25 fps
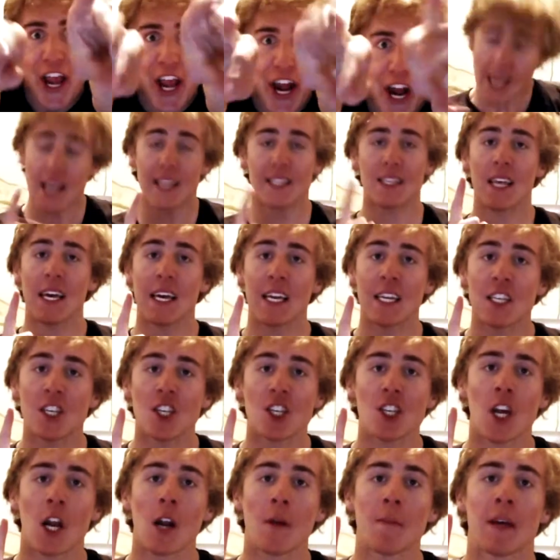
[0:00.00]
Yes, ladies
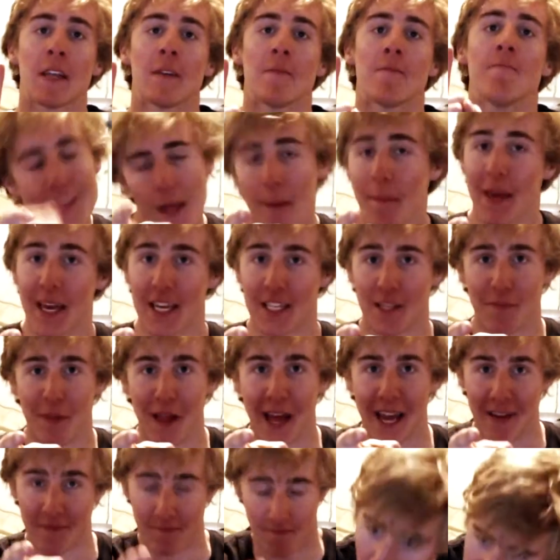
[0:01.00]
and gentlemen, let me explain.